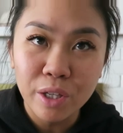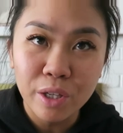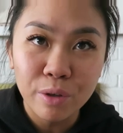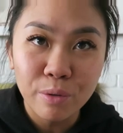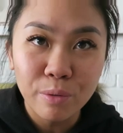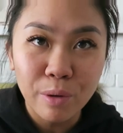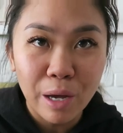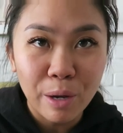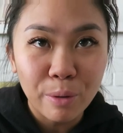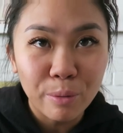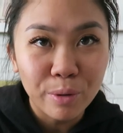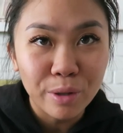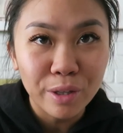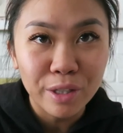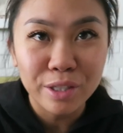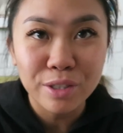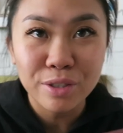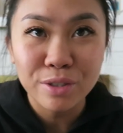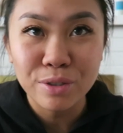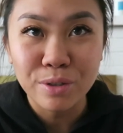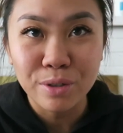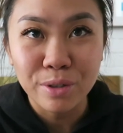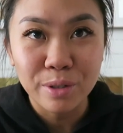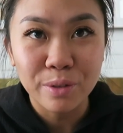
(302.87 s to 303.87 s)
cute. I will
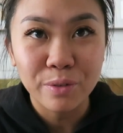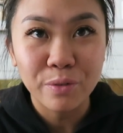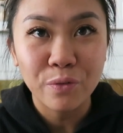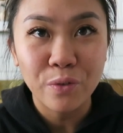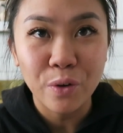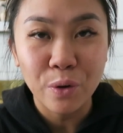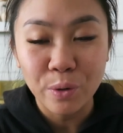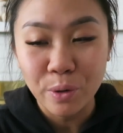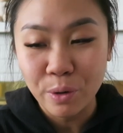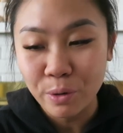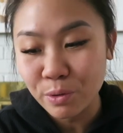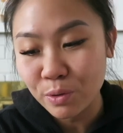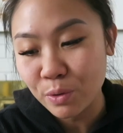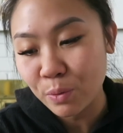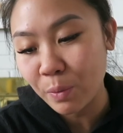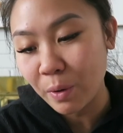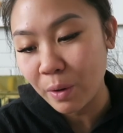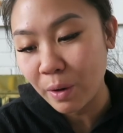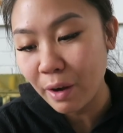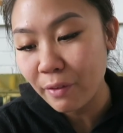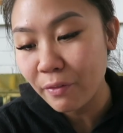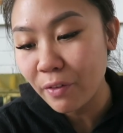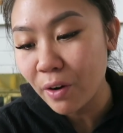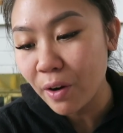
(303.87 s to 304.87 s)
insert photos
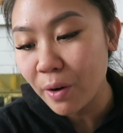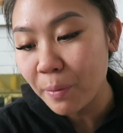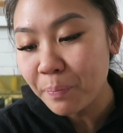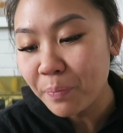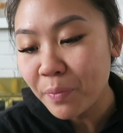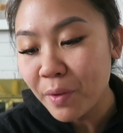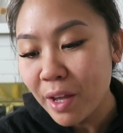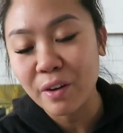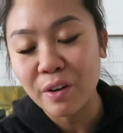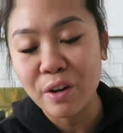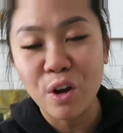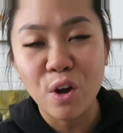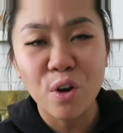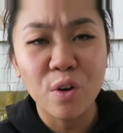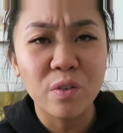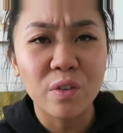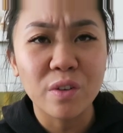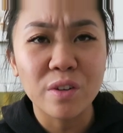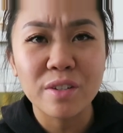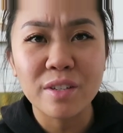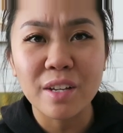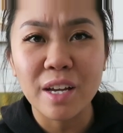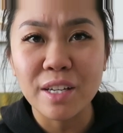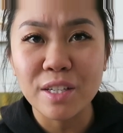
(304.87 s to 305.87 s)
wherever. Very
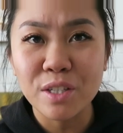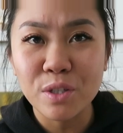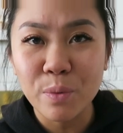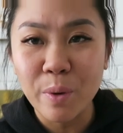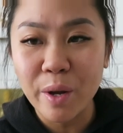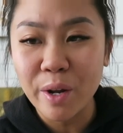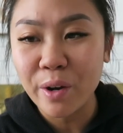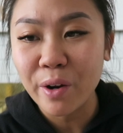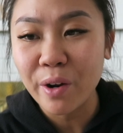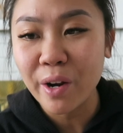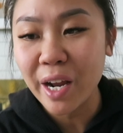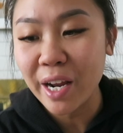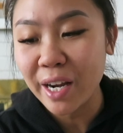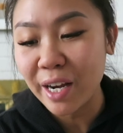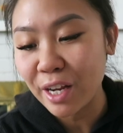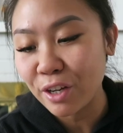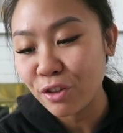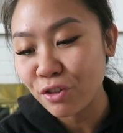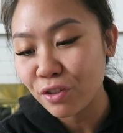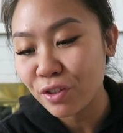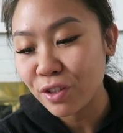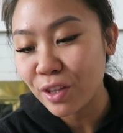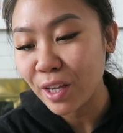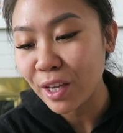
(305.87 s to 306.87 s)
oversized sweater, and I
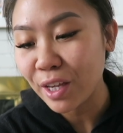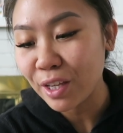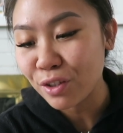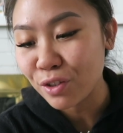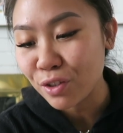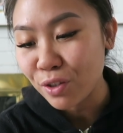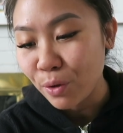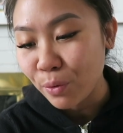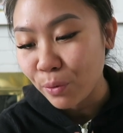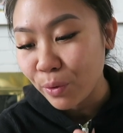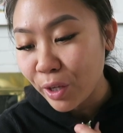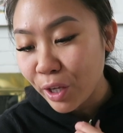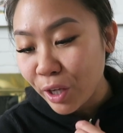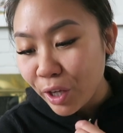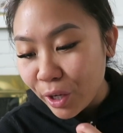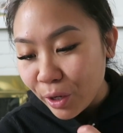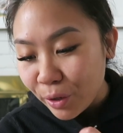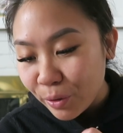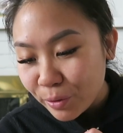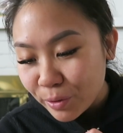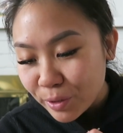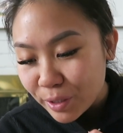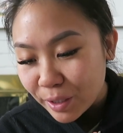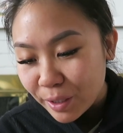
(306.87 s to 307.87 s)
just think it's so
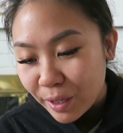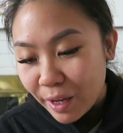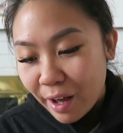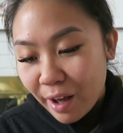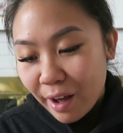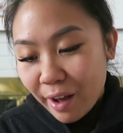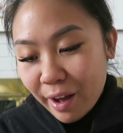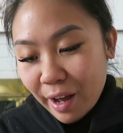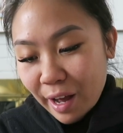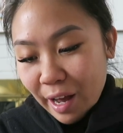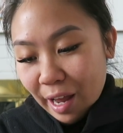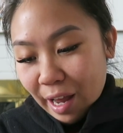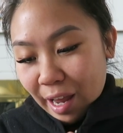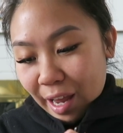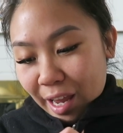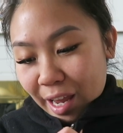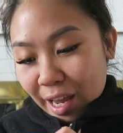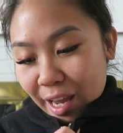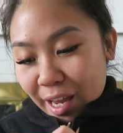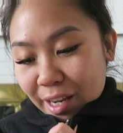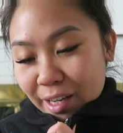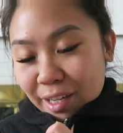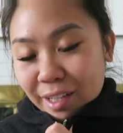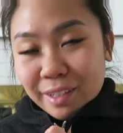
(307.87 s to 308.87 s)
cute
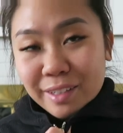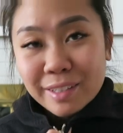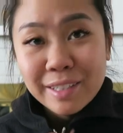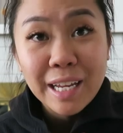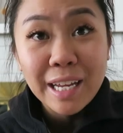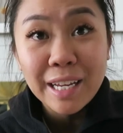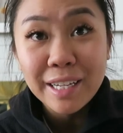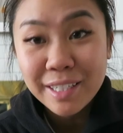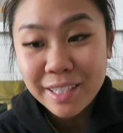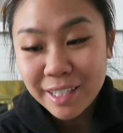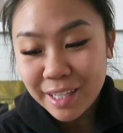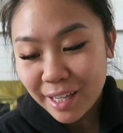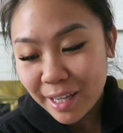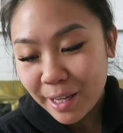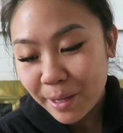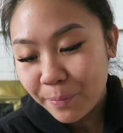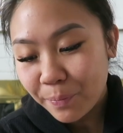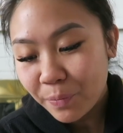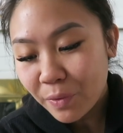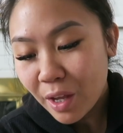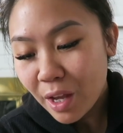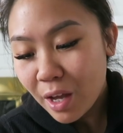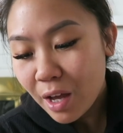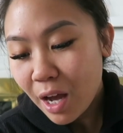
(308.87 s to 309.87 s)
and
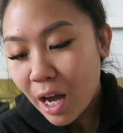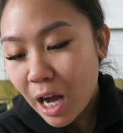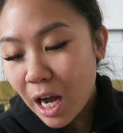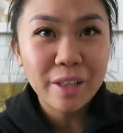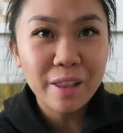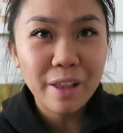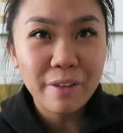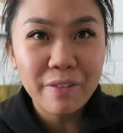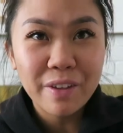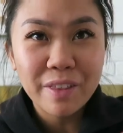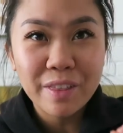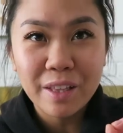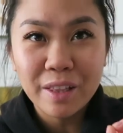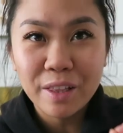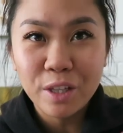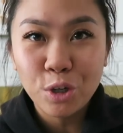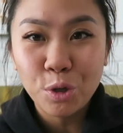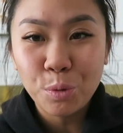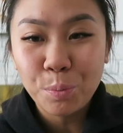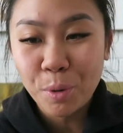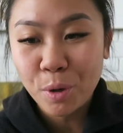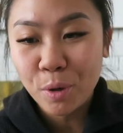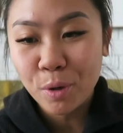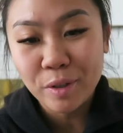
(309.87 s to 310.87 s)
dainty. Really loving the
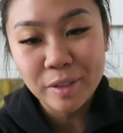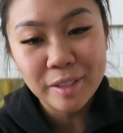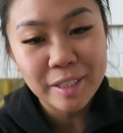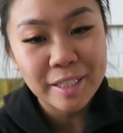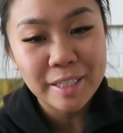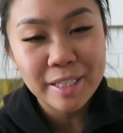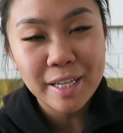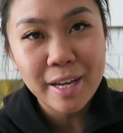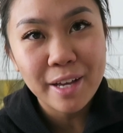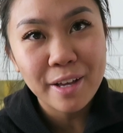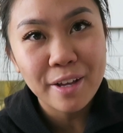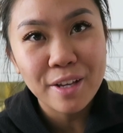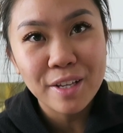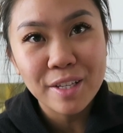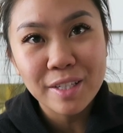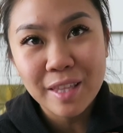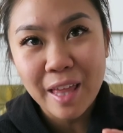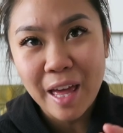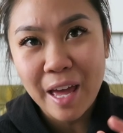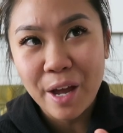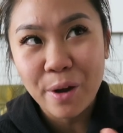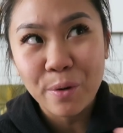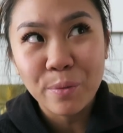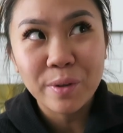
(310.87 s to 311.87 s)
little pearl details
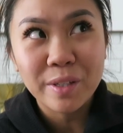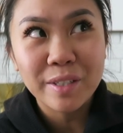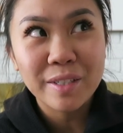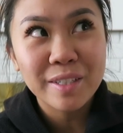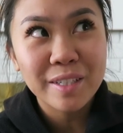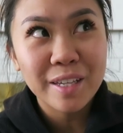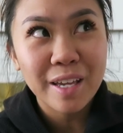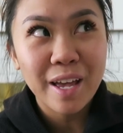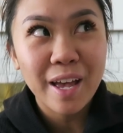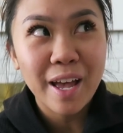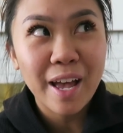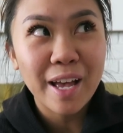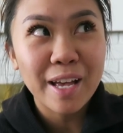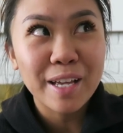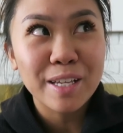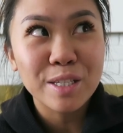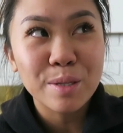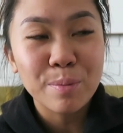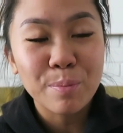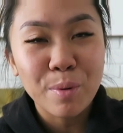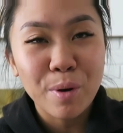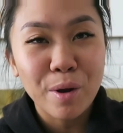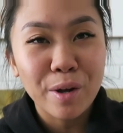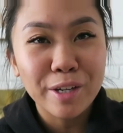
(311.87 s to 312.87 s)
that Aritzia
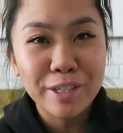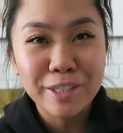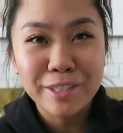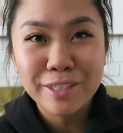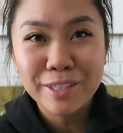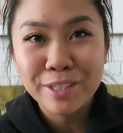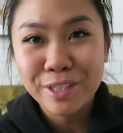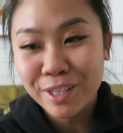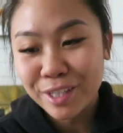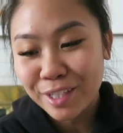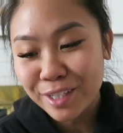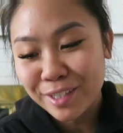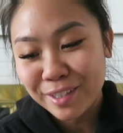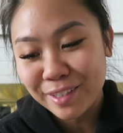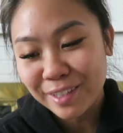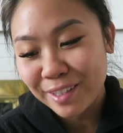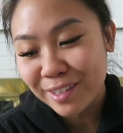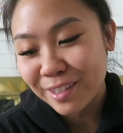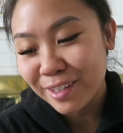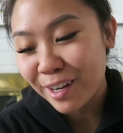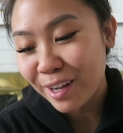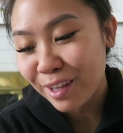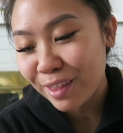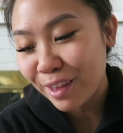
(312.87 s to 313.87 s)
has brought into the
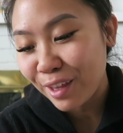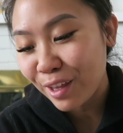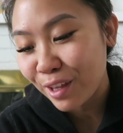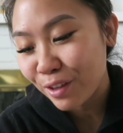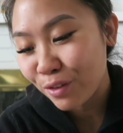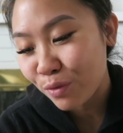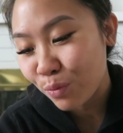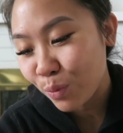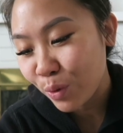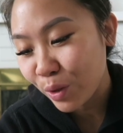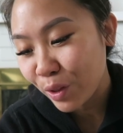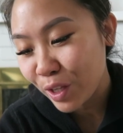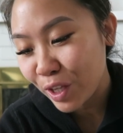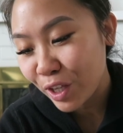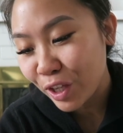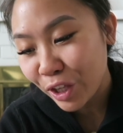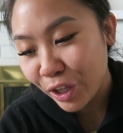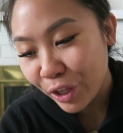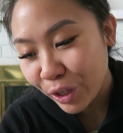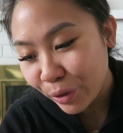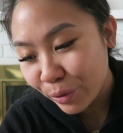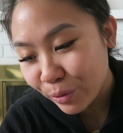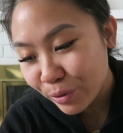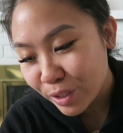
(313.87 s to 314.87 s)
season. I think it's really
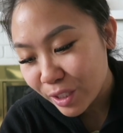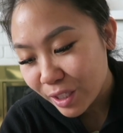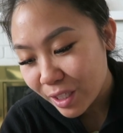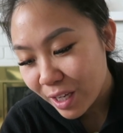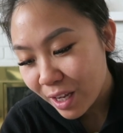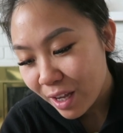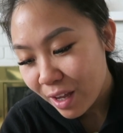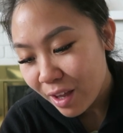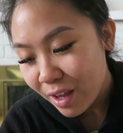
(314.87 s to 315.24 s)
cute.